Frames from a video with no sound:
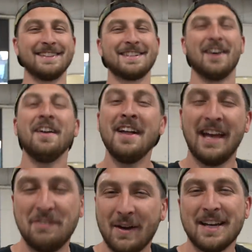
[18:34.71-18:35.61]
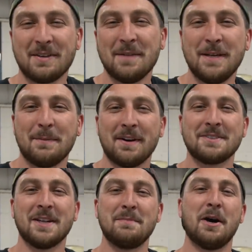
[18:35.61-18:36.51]
So, if you guys want to be a part of
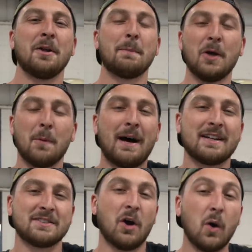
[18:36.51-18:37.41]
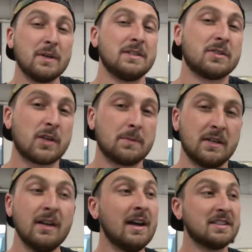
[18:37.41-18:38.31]
Submail, the P.O. box is always in the
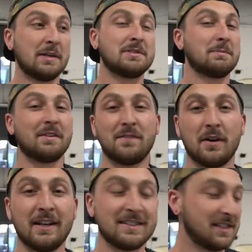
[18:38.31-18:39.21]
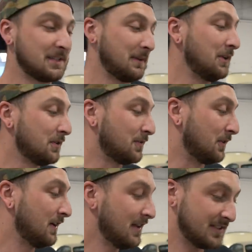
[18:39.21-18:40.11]
description. Send us something funny, send us something
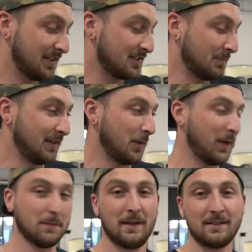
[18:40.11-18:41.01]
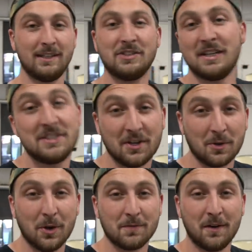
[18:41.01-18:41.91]
useful, send us something that we can make DJ
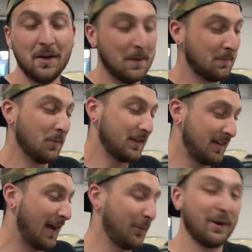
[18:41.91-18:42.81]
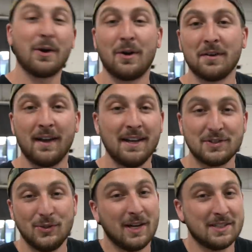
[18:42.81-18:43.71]
stutter over. But with that, we're going to call it a night,
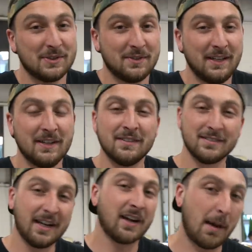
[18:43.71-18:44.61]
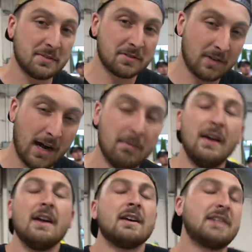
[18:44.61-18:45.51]
so you guys know the deal. Like, comment, subscribe.
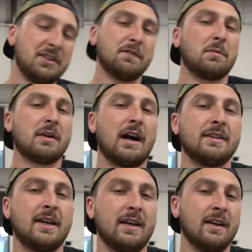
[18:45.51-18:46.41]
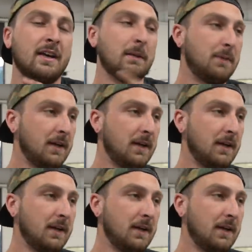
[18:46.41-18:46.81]
Stay tuned for more content, and